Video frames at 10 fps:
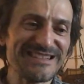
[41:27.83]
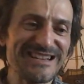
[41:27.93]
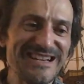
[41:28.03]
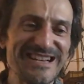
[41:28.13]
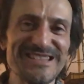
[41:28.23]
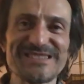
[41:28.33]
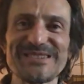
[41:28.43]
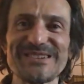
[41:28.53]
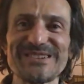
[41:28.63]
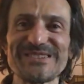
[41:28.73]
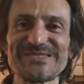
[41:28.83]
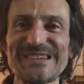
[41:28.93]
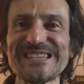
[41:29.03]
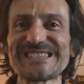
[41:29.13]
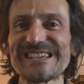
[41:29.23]
as
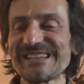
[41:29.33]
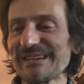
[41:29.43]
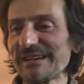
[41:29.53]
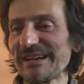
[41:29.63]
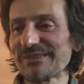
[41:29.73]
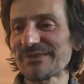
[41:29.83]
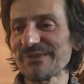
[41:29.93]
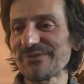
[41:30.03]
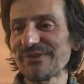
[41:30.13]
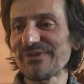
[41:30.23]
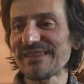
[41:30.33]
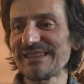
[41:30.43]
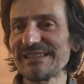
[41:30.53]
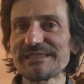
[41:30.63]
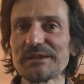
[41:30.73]
Ray said, I turned 50
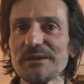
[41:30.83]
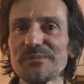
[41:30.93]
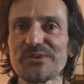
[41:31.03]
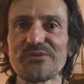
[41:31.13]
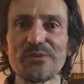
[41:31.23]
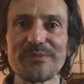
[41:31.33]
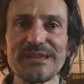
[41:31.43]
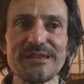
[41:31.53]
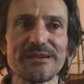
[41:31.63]
this year. But for me,